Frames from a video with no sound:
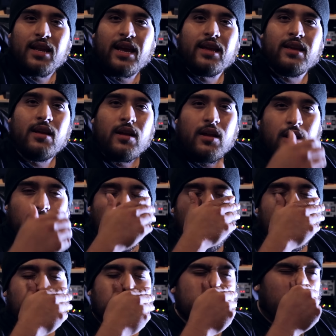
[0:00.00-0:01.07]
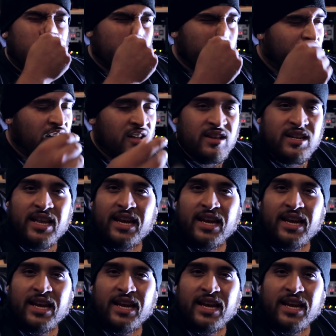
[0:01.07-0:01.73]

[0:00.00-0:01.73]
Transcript: Like, are you tired of all the